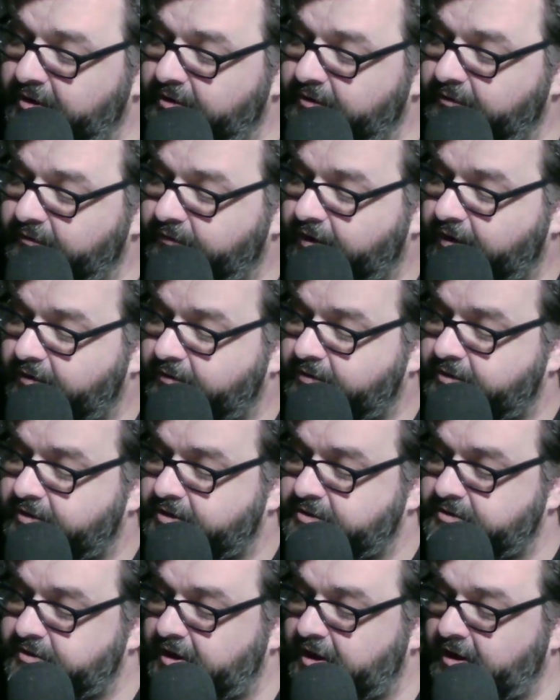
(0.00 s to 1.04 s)
and found
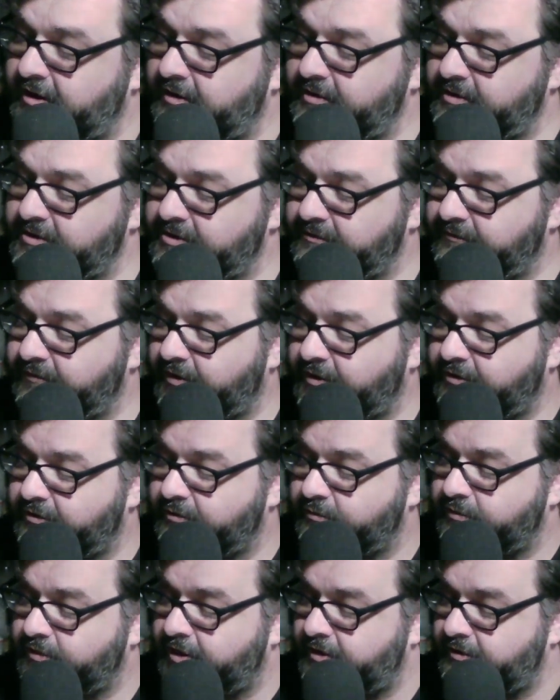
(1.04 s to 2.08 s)
he's fucked
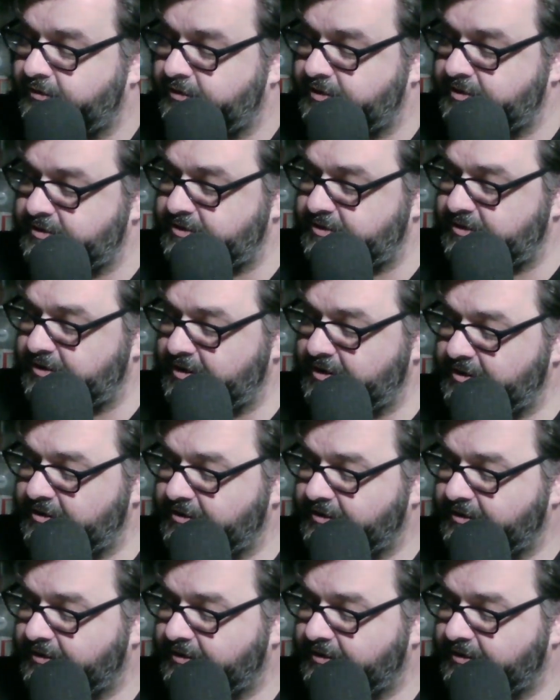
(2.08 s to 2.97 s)
her without her consent.